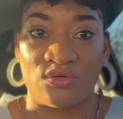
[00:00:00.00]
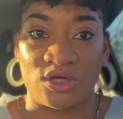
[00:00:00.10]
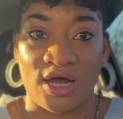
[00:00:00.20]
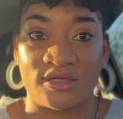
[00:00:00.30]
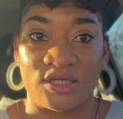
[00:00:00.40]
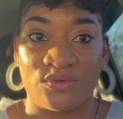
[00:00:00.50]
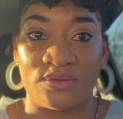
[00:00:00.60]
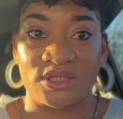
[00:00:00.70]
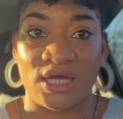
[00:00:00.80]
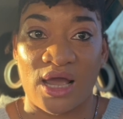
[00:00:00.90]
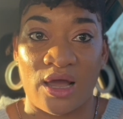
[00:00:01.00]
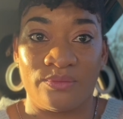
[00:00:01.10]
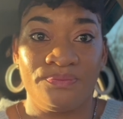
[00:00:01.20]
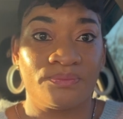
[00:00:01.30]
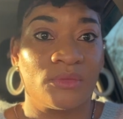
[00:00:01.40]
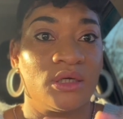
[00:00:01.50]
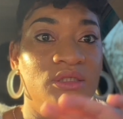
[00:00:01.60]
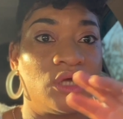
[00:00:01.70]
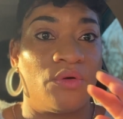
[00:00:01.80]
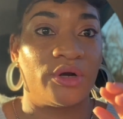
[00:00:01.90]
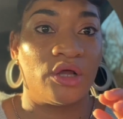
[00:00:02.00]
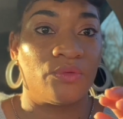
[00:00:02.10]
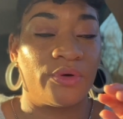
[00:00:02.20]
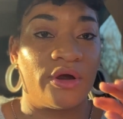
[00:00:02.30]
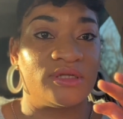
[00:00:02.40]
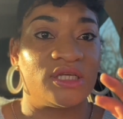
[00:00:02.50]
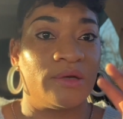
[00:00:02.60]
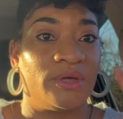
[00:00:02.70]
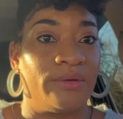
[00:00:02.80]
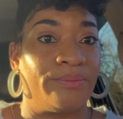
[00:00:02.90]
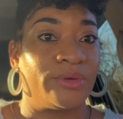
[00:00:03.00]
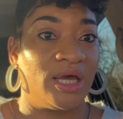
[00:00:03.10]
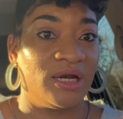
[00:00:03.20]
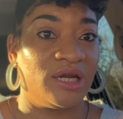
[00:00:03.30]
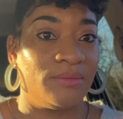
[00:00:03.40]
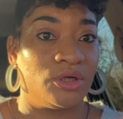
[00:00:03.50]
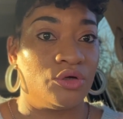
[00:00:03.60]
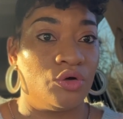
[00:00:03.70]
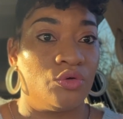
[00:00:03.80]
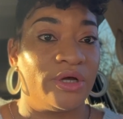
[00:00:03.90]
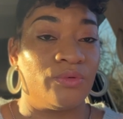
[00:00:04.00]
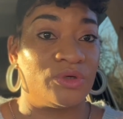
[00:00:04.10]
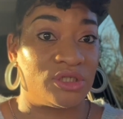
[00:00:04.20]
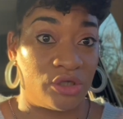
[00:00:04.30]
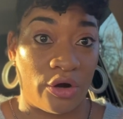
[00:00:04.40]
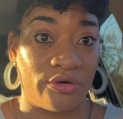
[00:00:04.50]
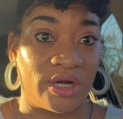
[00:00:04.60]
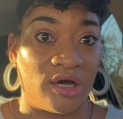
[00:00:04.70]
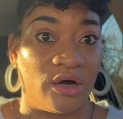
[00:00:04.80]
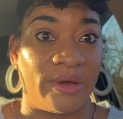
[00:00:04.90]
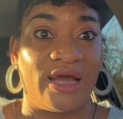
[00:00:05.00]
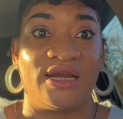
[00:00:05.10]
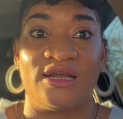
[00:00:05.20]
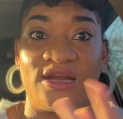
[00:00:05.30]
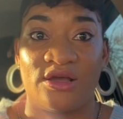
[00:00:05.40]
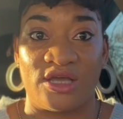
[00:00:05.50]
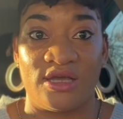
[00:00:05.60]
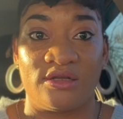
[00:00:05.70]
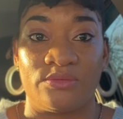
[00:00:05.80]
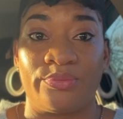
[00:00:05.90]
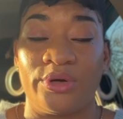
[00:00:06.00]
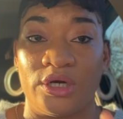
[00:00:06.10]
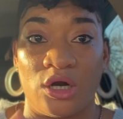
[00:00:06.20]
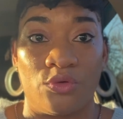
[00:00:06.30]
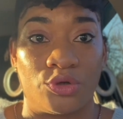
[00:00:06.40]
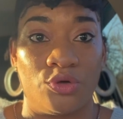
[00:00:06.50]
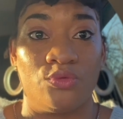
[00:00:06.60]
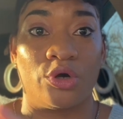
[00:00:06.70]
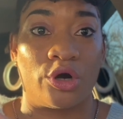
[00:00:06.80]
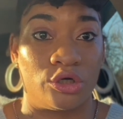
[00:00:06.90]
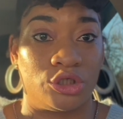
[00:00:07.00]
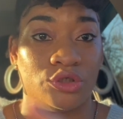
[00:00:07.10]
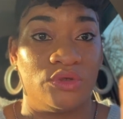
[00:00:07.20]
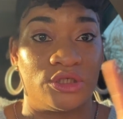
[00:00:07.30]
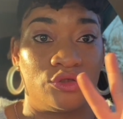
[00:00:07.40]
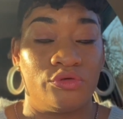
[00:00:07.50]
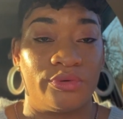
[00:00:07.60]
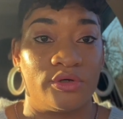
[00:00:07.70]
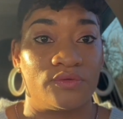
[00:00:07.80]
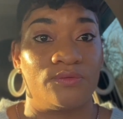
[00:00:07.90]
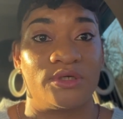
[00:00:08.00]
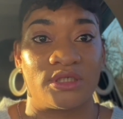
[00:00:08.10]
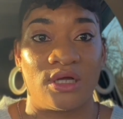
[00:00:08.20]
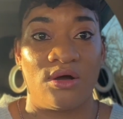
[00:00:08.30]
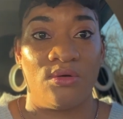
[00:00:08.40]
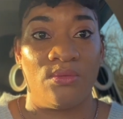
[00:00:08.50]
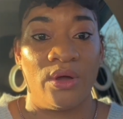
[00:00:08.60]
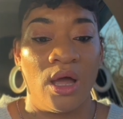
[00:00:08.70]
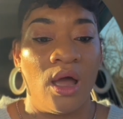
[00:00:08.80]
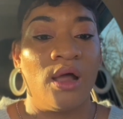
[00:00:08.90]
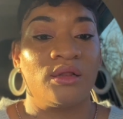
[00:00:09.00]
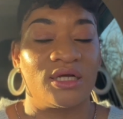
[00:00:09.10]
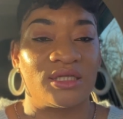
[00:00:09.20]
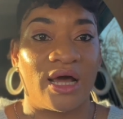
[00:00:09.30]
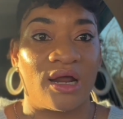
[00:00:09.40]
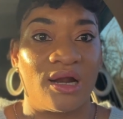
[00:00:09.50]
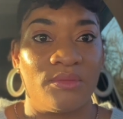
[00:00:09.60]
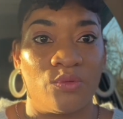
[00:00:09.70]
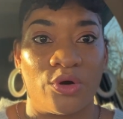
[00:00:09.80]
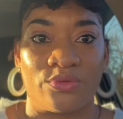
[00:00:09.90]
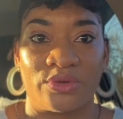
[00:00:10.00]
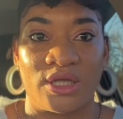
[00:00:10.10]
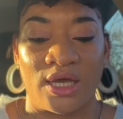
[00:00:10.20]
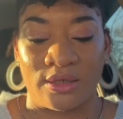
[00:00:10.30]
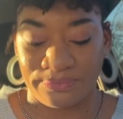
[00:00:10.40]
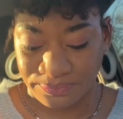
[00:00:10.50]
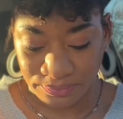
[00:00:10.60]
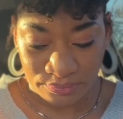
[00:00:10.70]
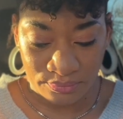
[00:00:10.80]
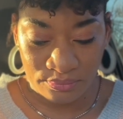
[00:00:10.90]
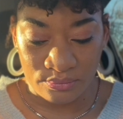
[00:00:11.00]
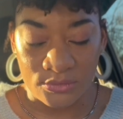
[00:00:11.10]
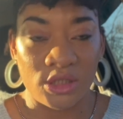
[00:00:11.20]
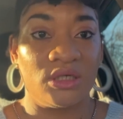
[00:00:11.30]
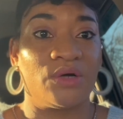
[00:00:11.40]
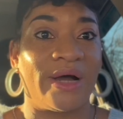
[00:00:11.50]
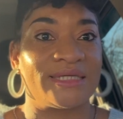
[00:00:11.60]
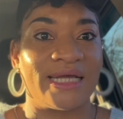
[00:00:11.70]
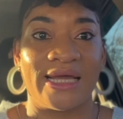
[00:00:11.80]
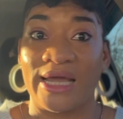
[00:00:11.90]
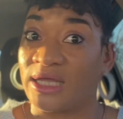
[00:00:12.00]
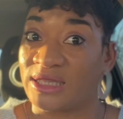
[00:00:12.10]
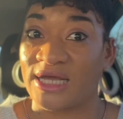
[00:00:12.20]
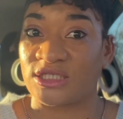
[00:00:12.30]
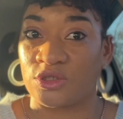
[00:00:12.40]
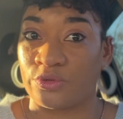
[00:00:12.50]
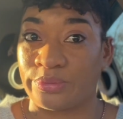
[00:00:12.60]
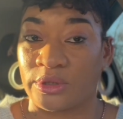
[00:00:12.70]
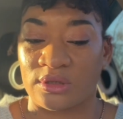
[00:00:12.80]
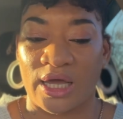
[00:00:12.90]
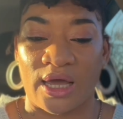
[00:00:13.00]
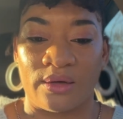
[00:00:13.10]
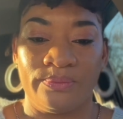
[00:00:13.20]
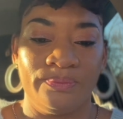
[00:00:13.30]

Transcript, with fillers: Do y'all see what I'm saying? So in other words, he'll be getting them to do it, which is hurting them, and then they get put it on you to hurt you. That's two birds with one stone. That's how the enemy worked with that. That's why I say he ain't that stupid, okay?